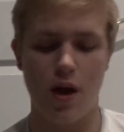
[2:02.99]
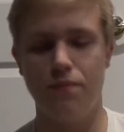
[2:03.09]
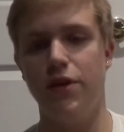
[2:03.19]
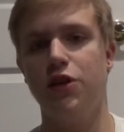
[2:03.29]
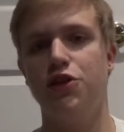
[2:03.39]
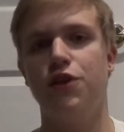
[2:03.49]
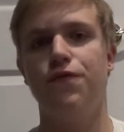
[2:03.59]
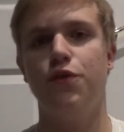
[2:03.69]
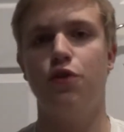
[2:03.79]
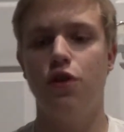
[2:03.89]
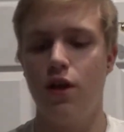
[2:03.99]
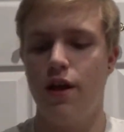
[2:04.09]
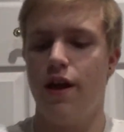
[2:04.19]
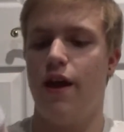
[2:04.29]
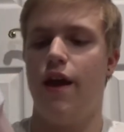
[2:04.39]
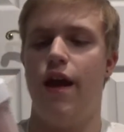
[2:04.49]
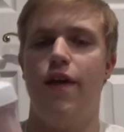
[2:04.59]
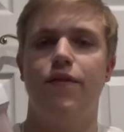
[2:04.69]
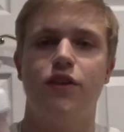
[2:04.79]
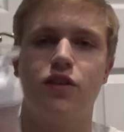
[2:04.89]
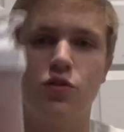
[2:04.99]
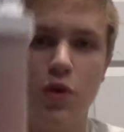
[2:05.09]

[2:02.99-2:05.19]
up the G Fuel, and this is